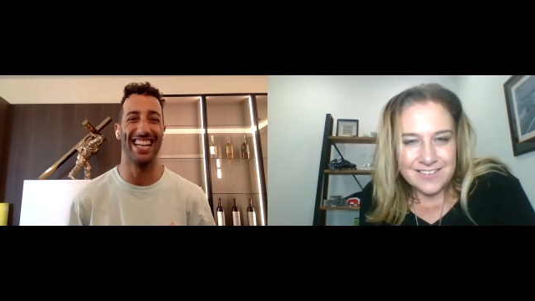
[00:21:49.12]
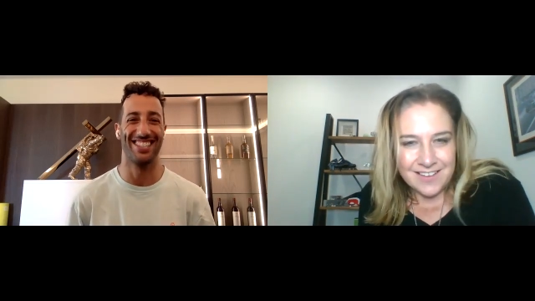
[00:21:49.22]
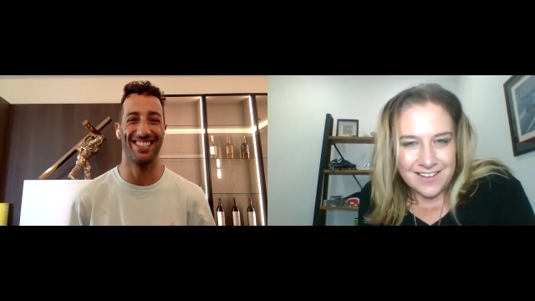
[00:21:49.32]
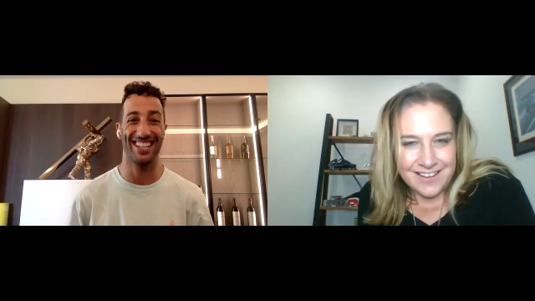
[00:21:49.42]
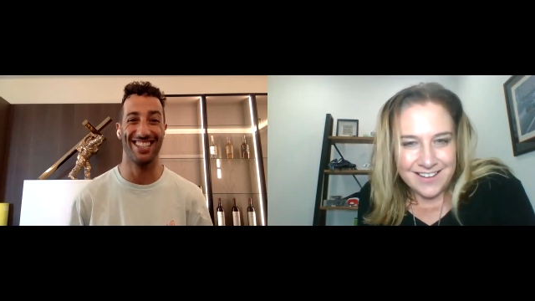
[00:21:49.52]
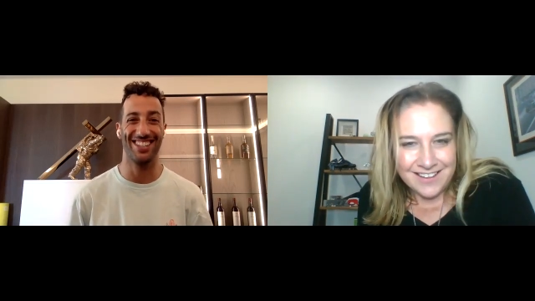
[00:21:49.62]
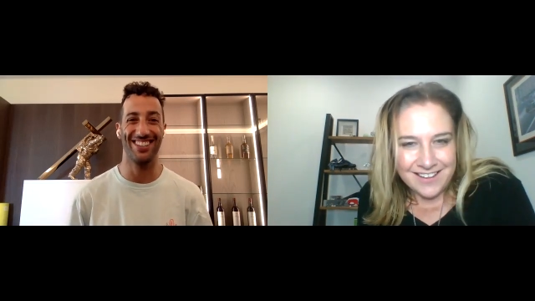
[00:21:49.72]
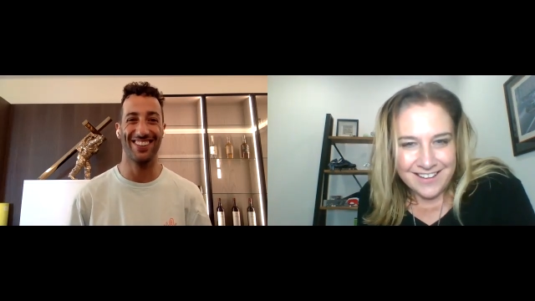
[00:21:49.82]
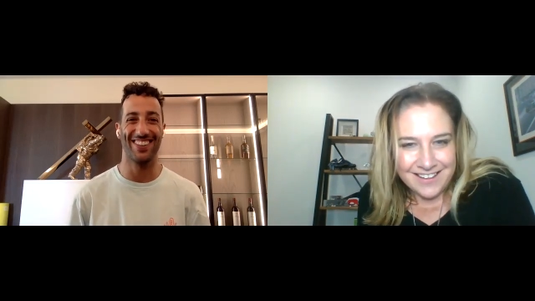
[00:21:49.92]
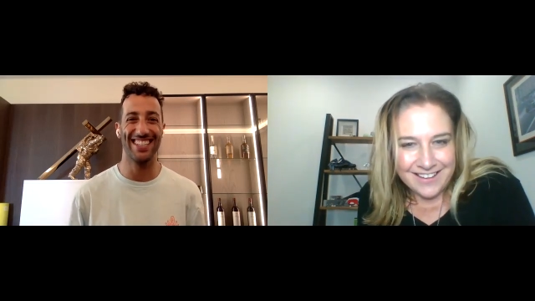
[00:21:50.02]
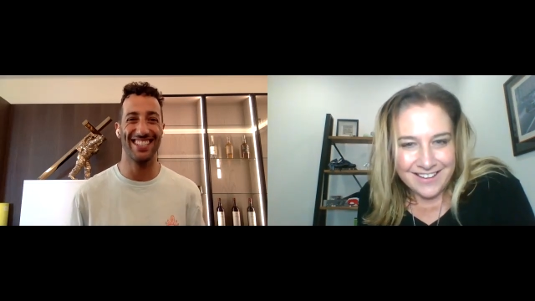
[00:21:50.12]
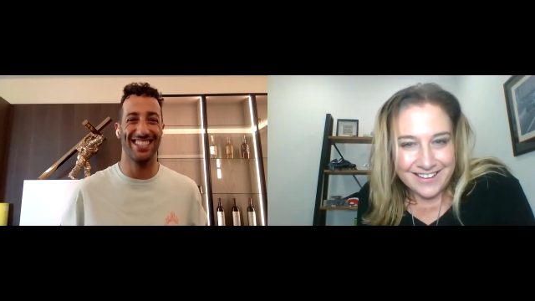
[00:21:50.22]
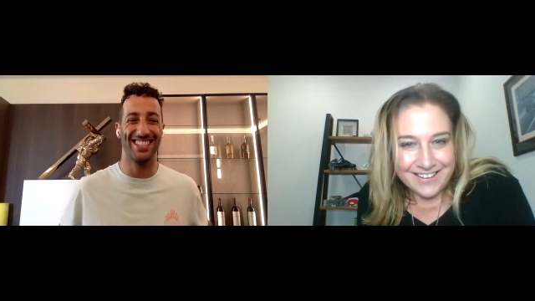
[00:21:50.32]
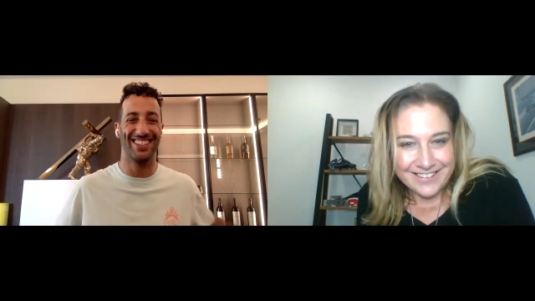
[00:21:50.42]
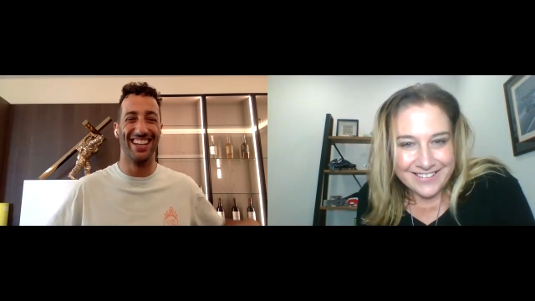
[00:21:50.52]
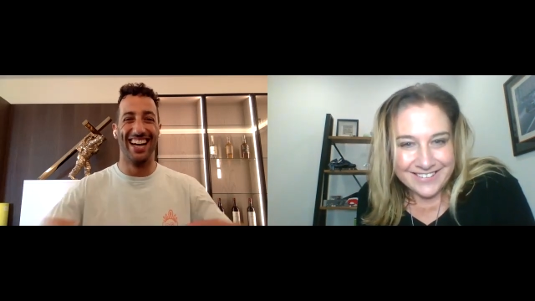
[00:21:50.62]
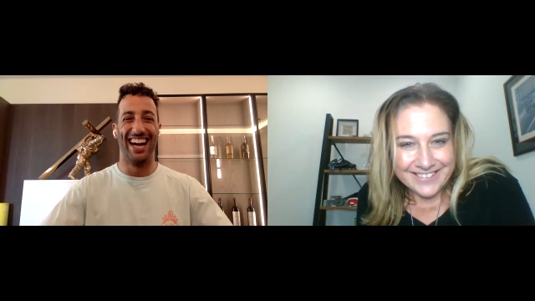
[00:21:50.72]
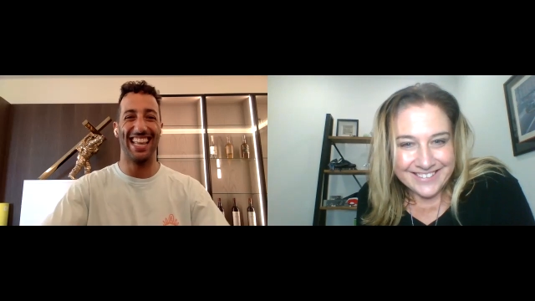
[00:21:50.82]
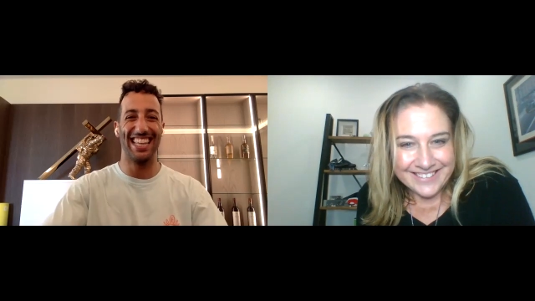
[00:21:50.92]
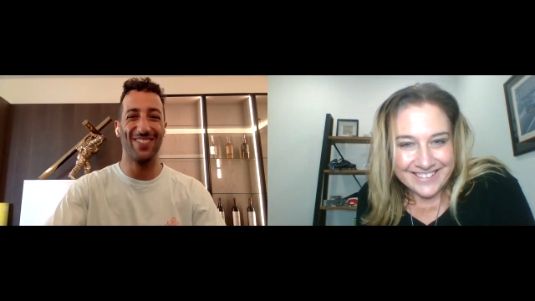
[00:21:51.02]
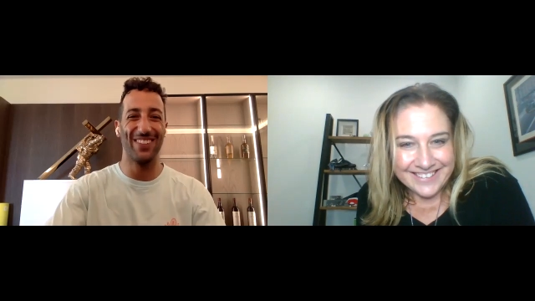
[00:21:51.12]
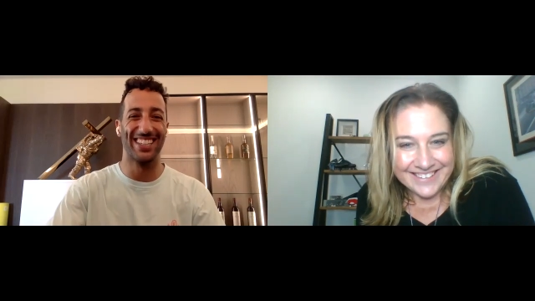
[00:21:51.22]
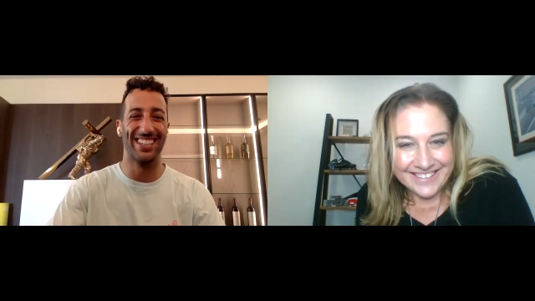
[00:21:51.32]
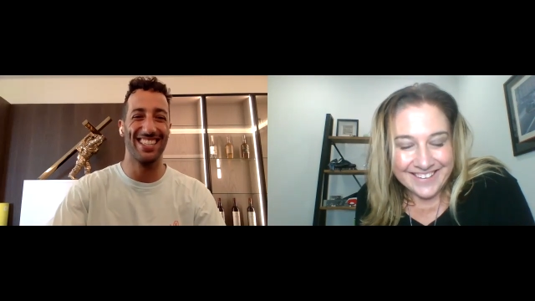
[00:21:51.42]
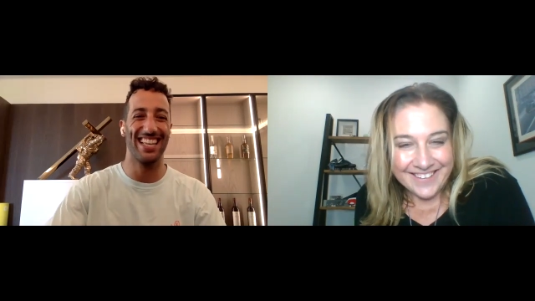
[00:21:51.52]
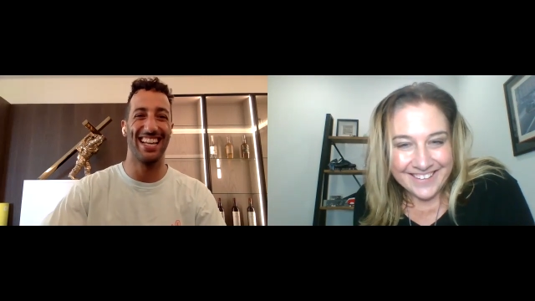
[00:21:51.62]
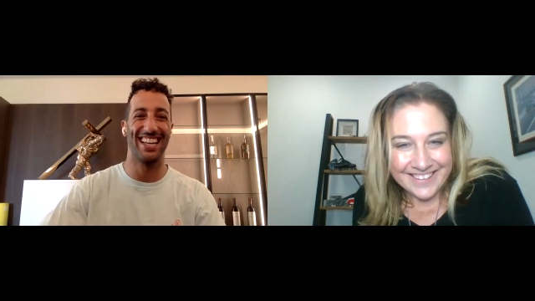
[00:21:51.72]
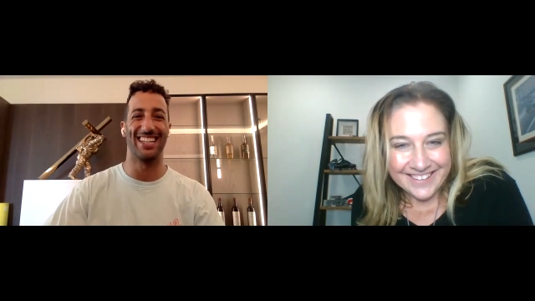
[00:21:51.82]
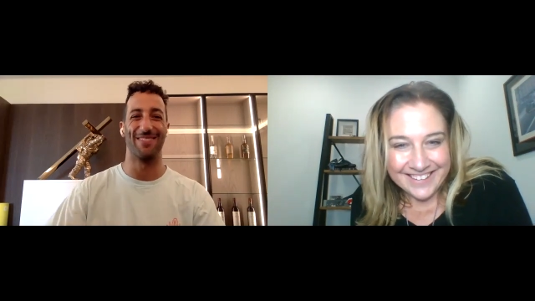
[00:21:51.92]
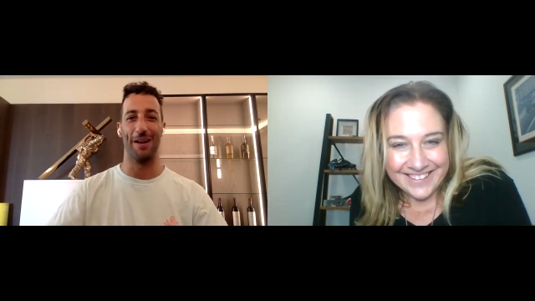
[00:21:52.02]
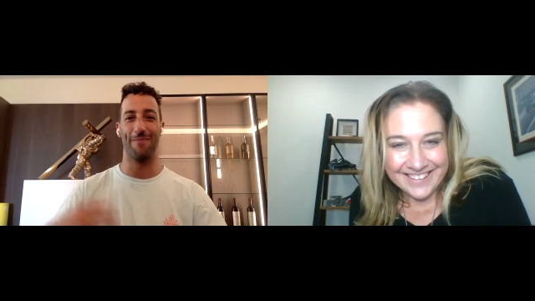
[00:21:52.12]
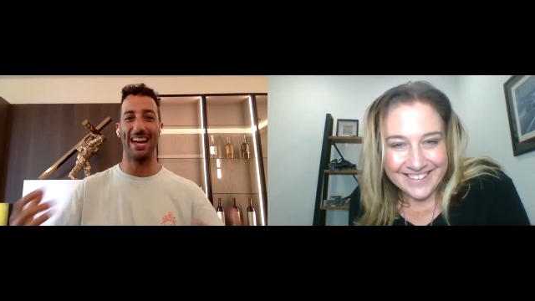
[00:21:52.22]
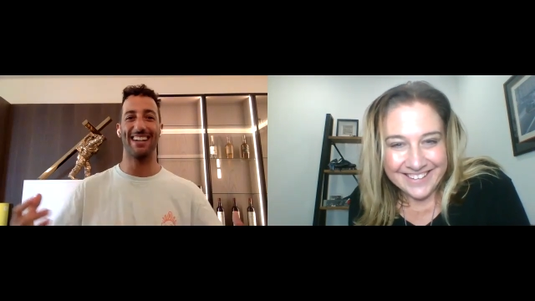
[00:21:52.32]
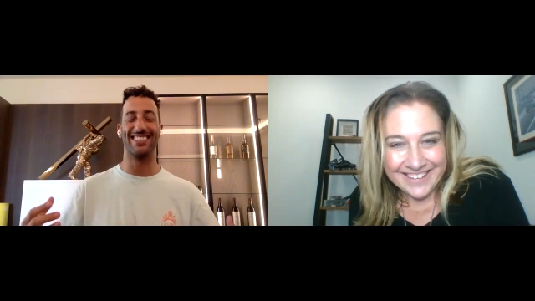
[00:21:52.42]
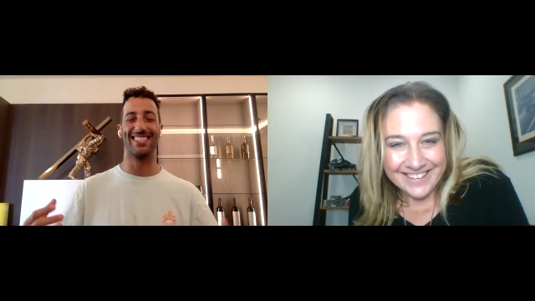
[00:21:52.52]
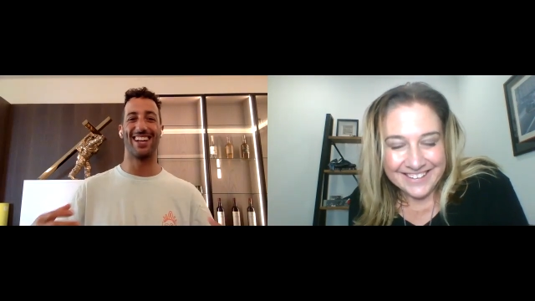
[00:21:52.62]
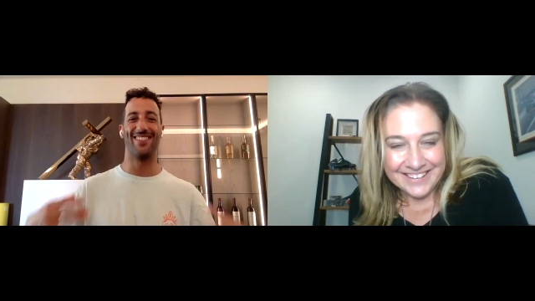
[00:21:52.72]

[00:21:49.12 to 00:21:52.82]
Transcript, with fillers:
Speaker 1: that's such a good question. So I think because they're like my parents,